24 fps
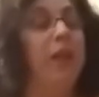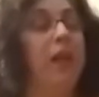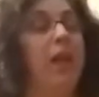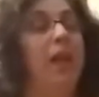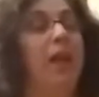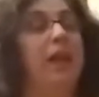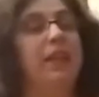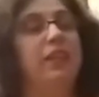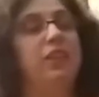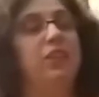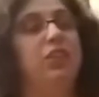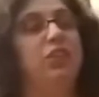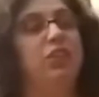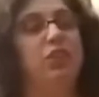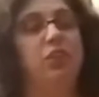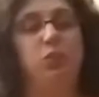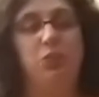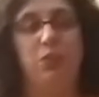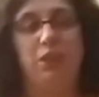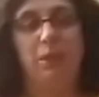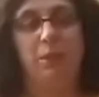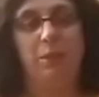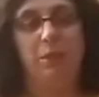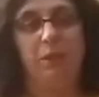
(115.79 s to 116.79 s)
And it's just too
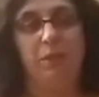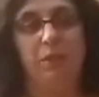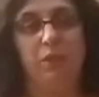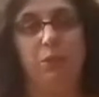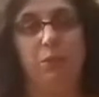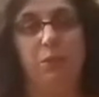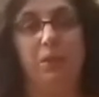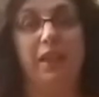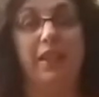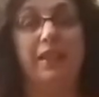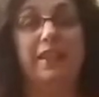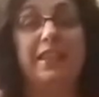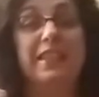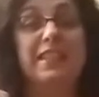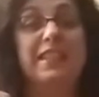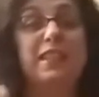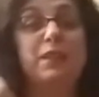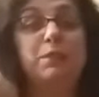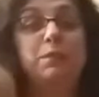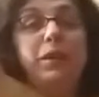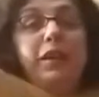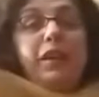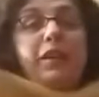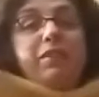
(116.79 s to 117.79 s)
damn comfortable. And this is
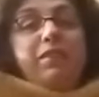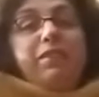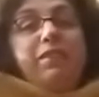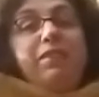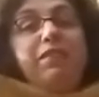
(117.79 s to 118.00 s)
my